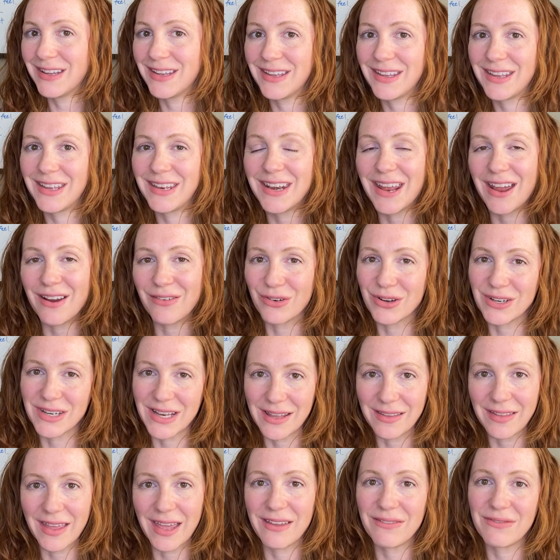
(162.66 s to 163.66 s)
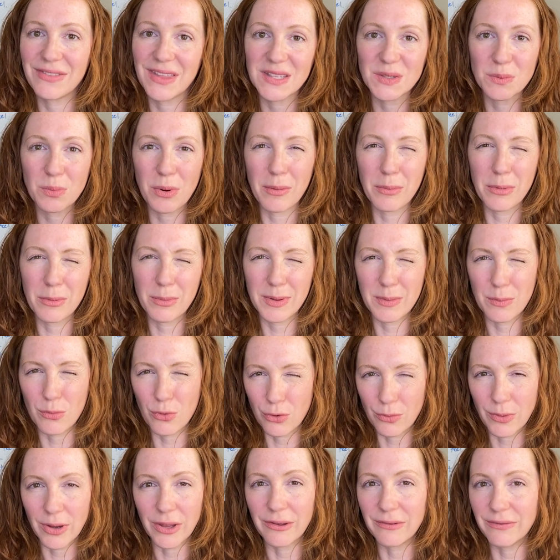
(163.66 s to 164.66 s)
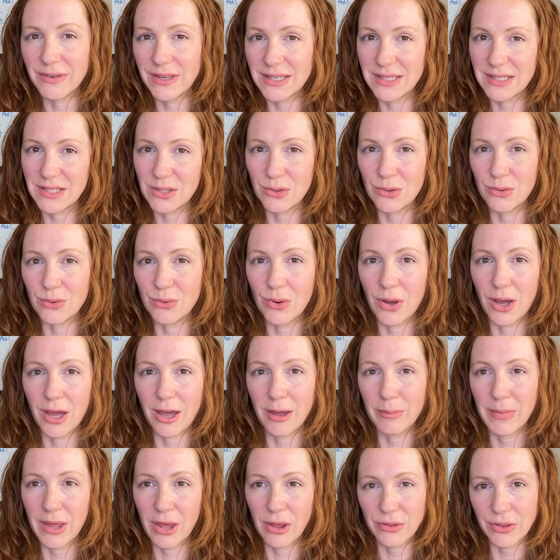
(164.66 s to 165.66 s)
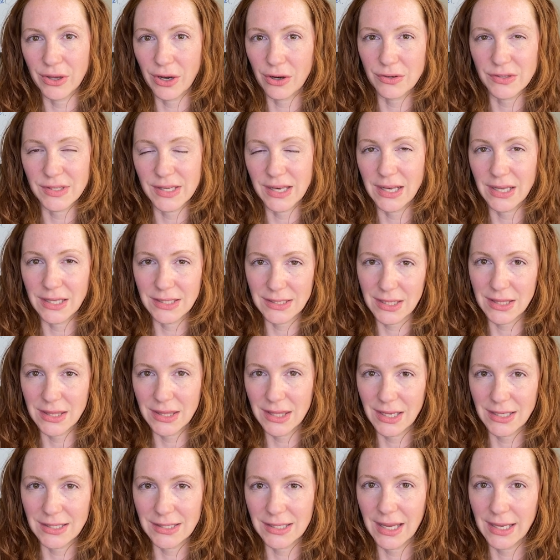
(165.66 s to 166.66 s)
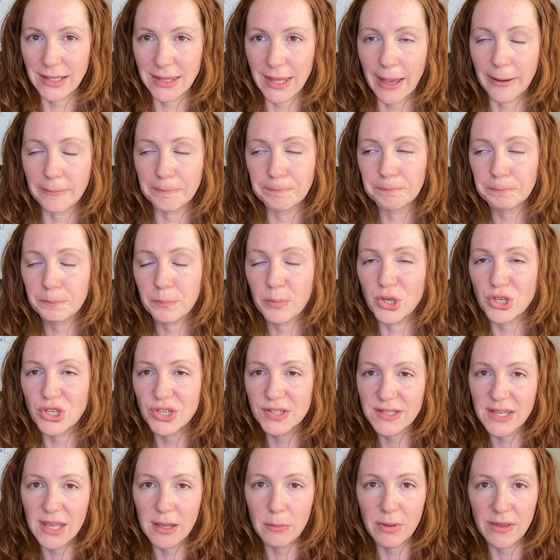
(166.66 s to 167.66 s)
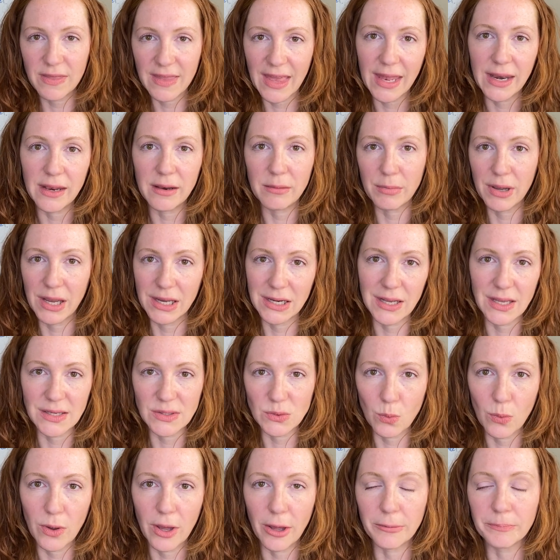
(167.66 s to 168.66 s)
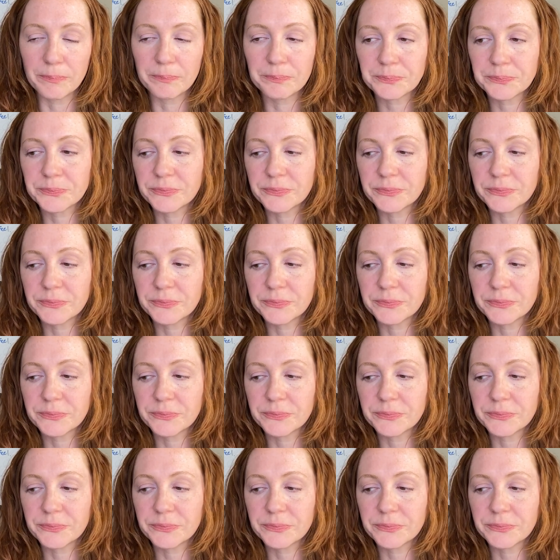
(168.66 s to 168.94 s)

in everyday life. That's probably more relevant to healthcare settings and things like that. But just keeping that in mind as well.